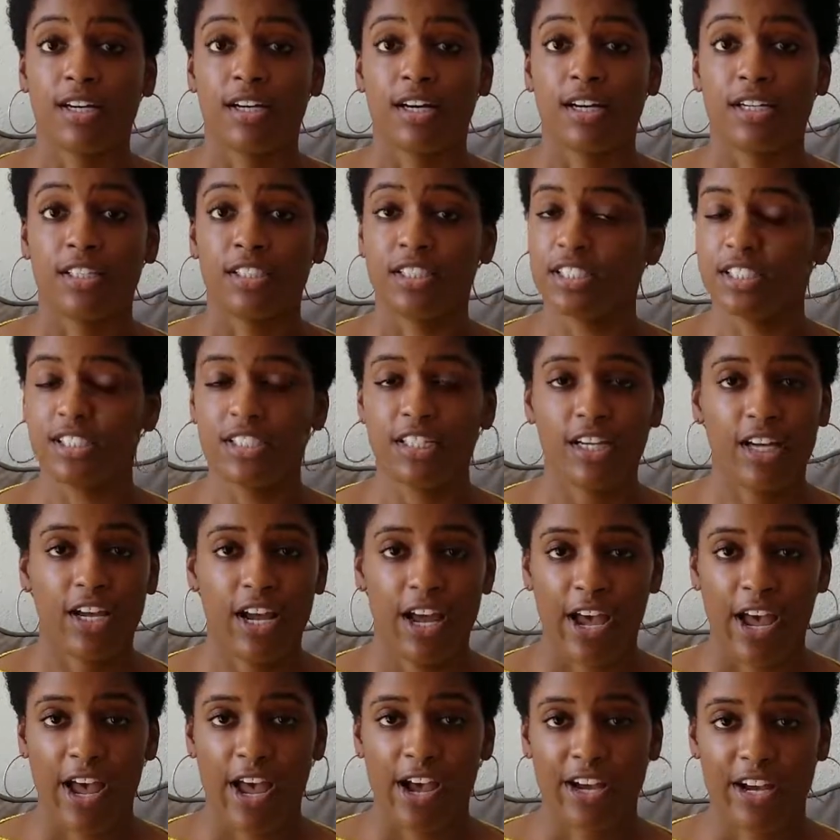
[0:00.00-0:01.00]
just
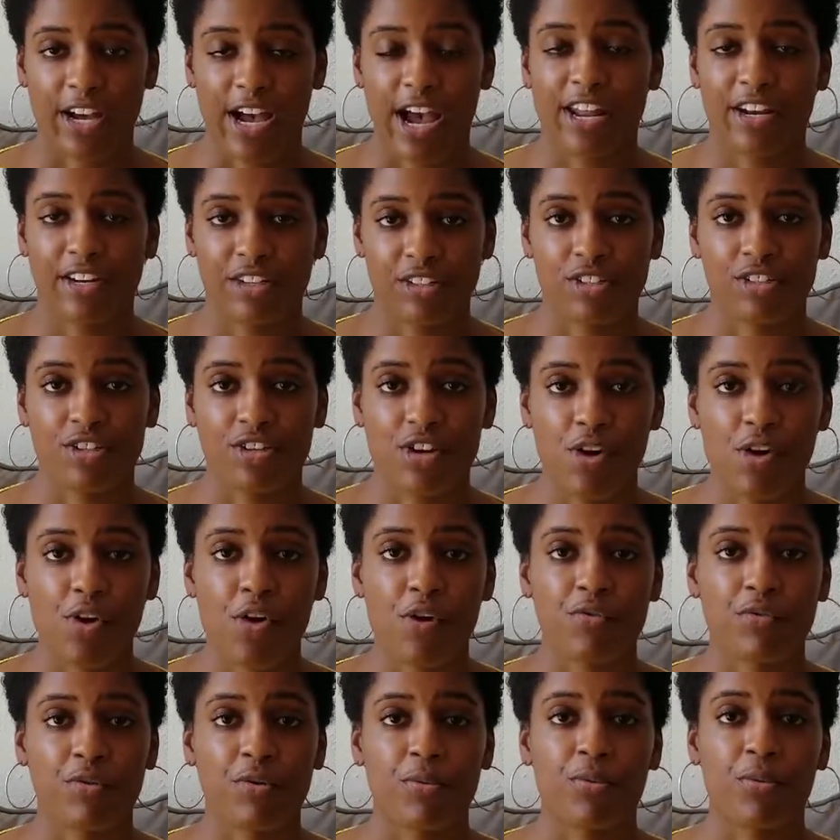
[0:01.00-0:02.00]
kind of to go
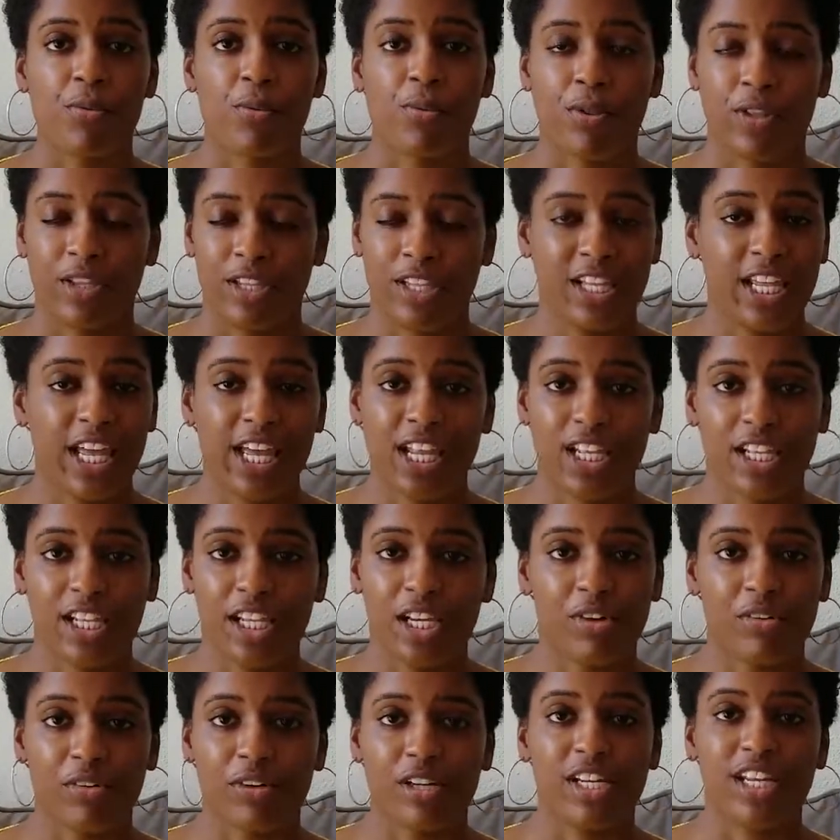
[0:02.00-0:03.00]
over,
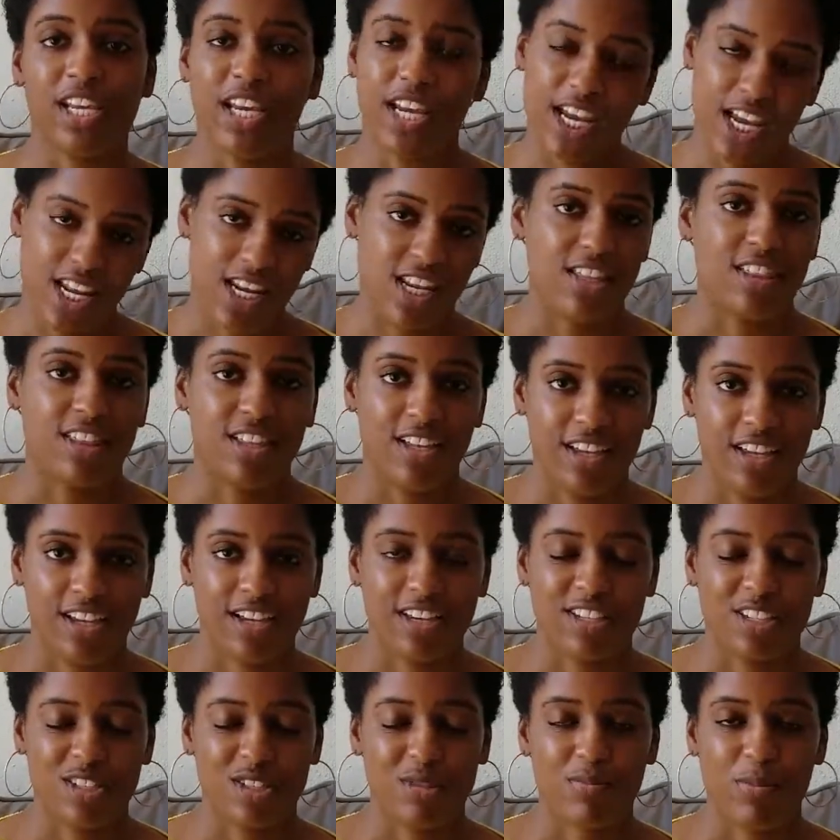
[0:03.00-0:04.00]
literally anything
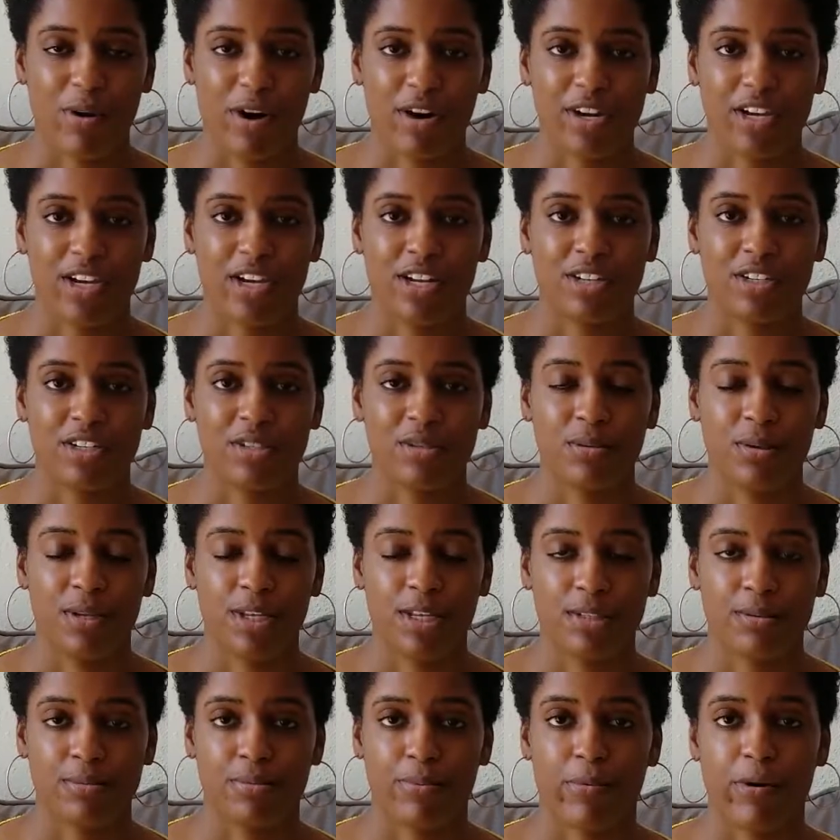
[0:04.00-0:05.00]
can spark
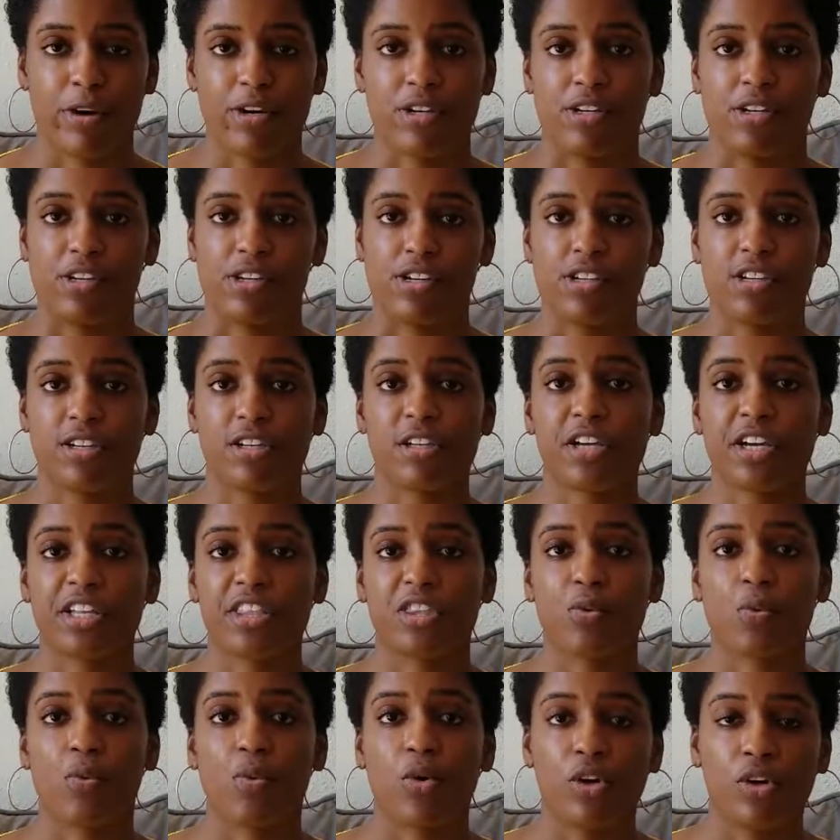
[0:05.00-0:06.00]
inspiration. Just look at the
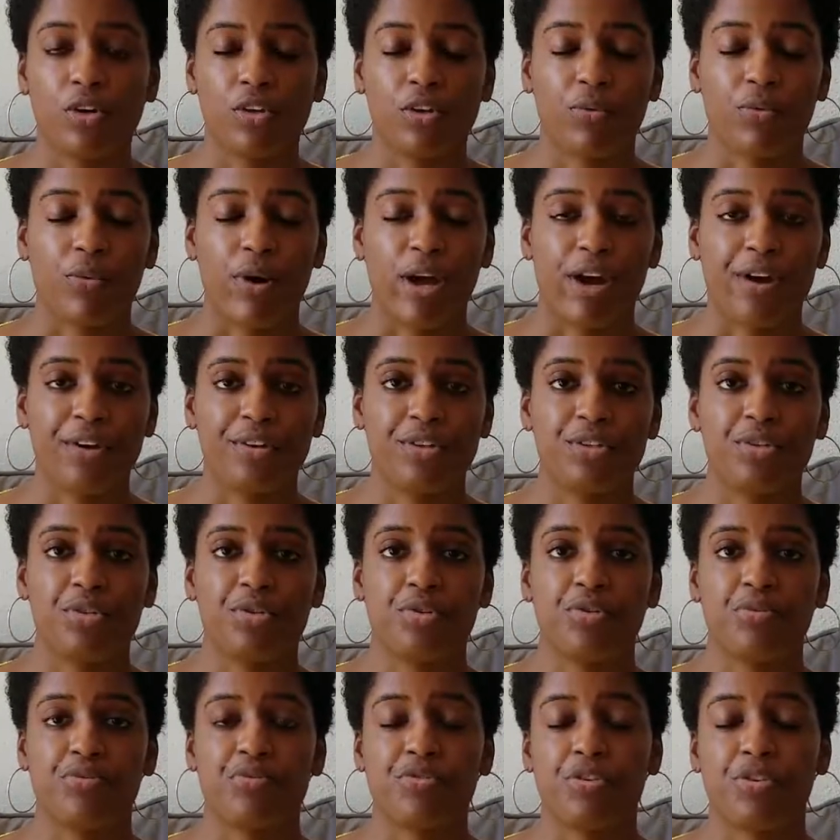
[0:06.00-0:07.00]
world around
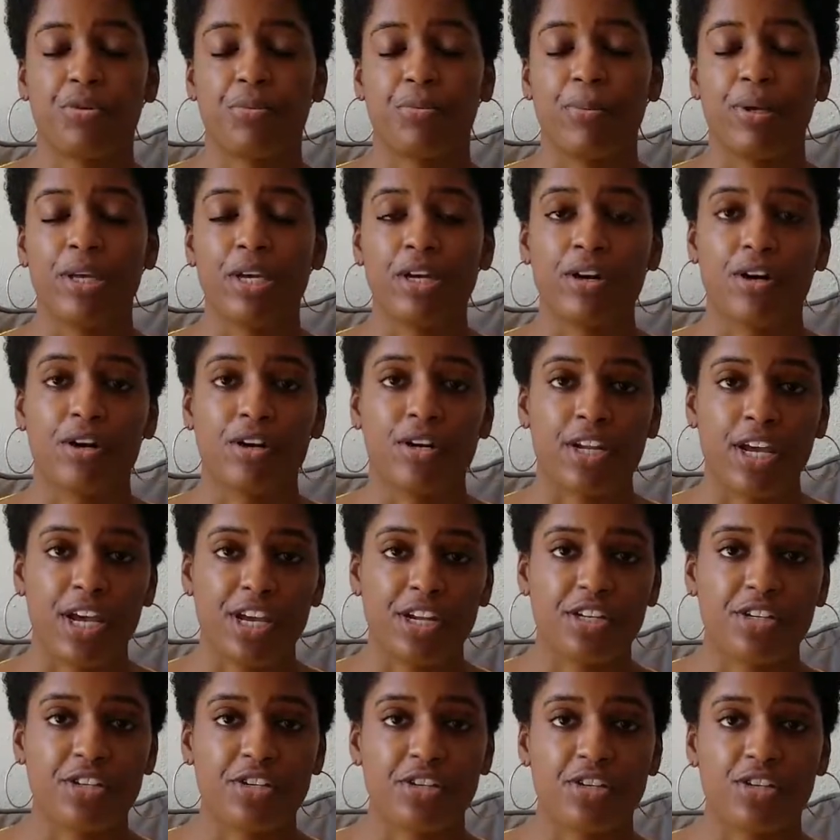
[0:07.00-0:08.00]
you. If you're big on
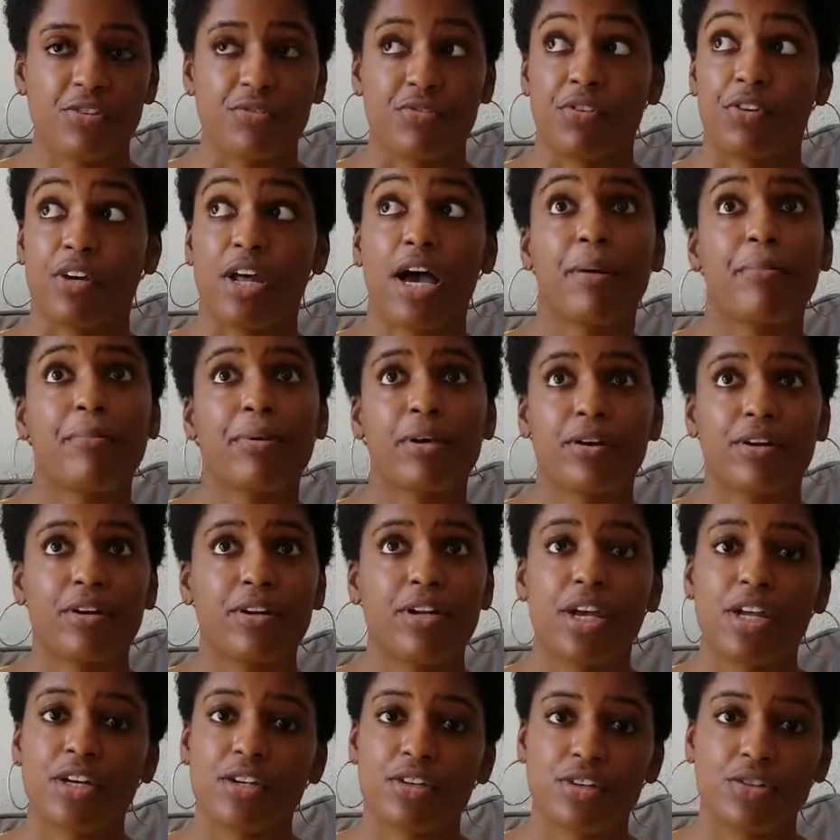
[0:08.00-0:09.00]
nature, if you're not big on
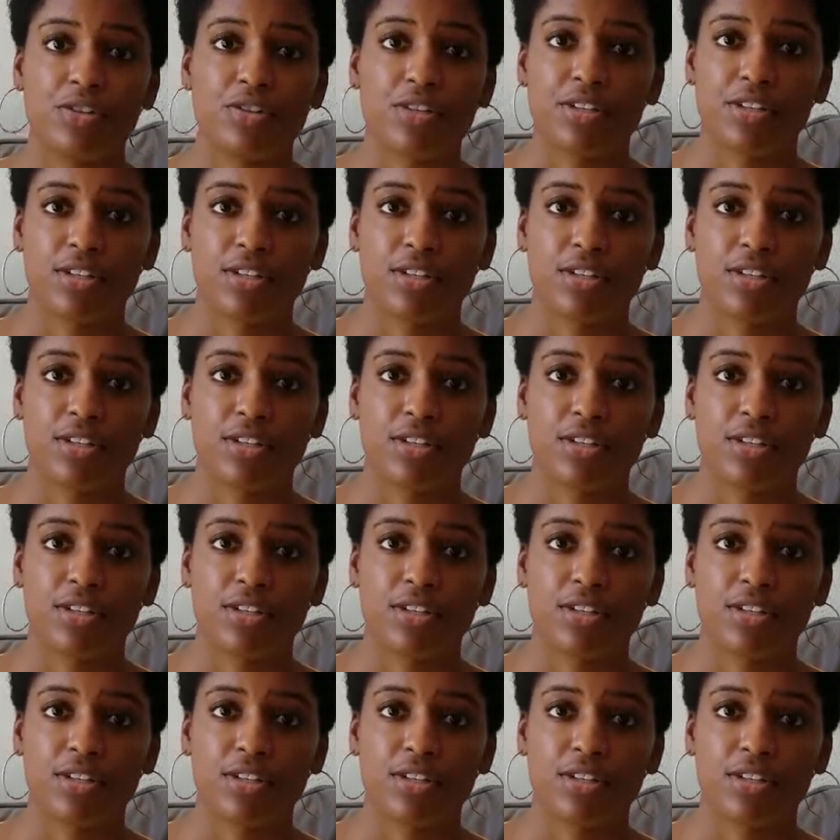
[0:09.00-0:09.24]
nature, you